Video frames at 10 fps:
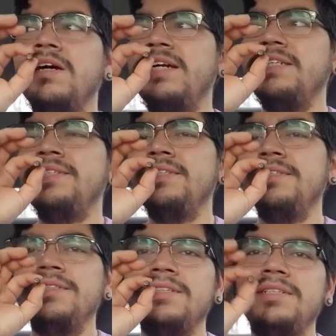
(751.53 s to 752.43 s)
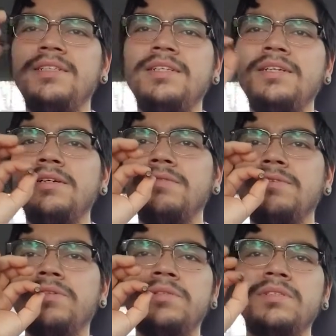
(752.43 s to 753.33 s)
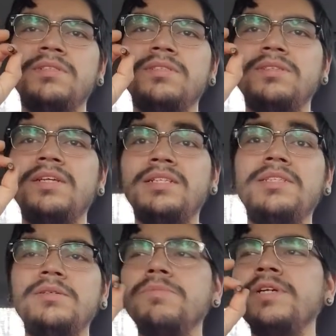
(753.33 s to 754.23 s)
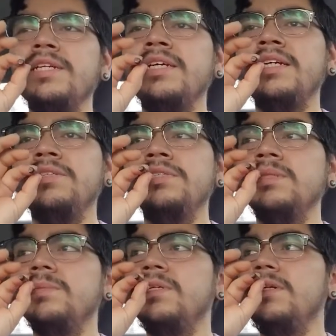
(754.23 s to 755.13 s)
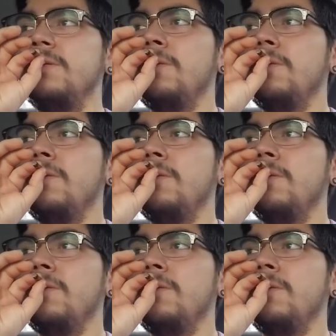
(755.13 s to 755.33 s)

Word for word: icy and shit they get all frozen so that's still pretty dangerous but